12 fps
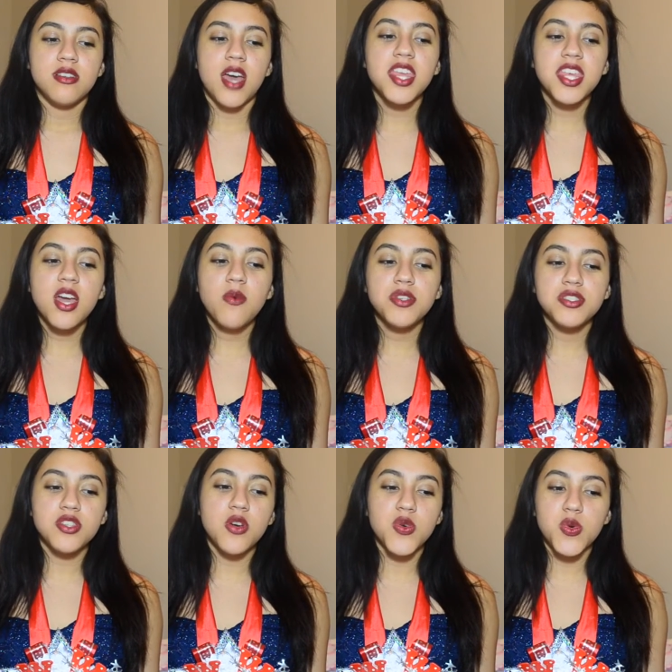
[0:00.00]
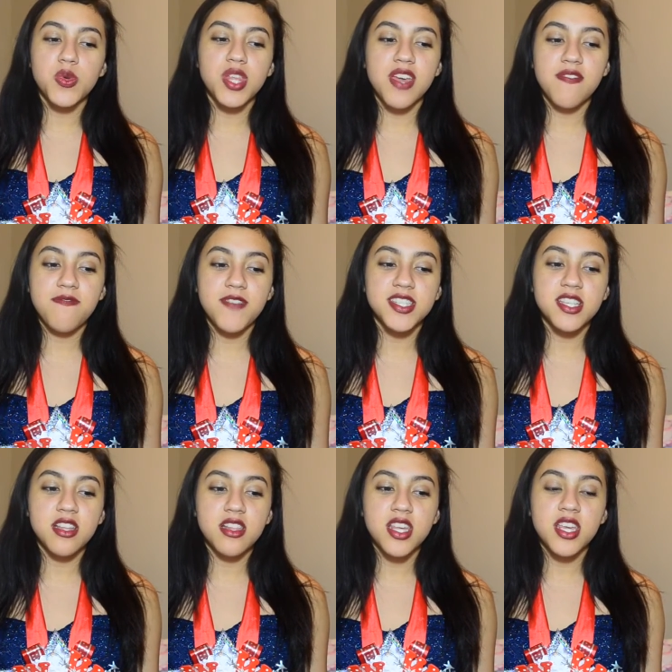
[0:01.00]
I think I was so like
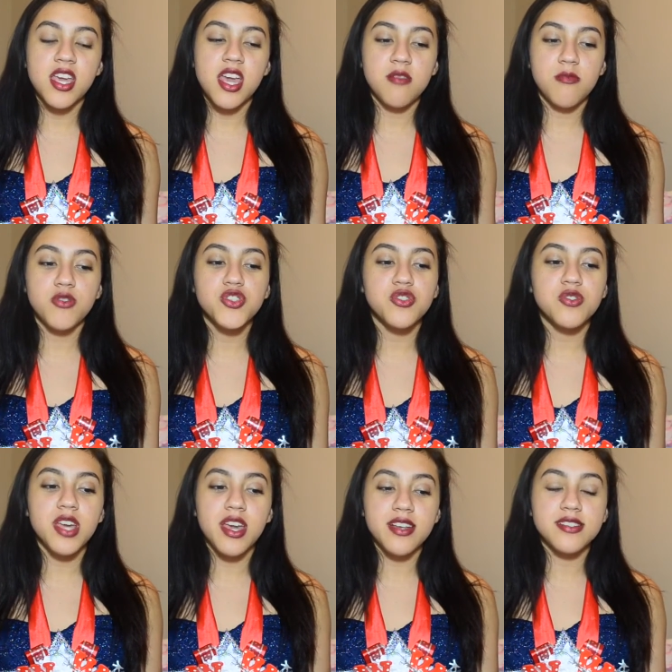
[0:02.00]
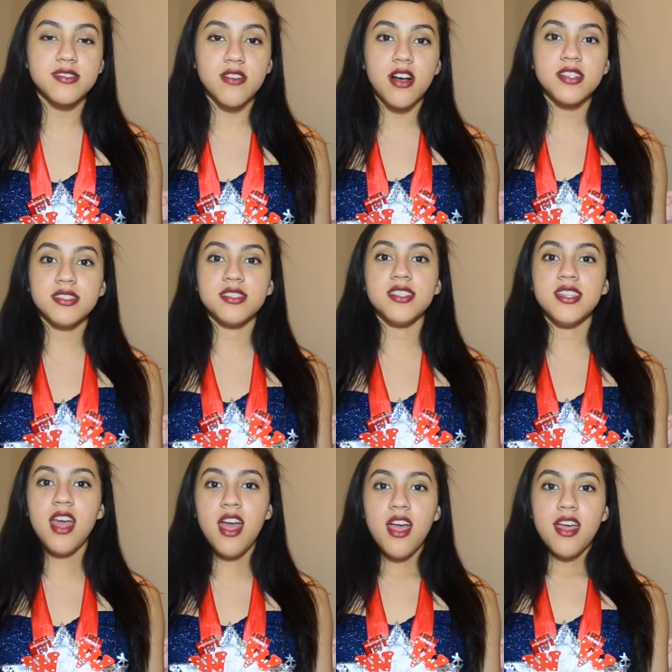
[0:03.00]
physically and emotionally exhausted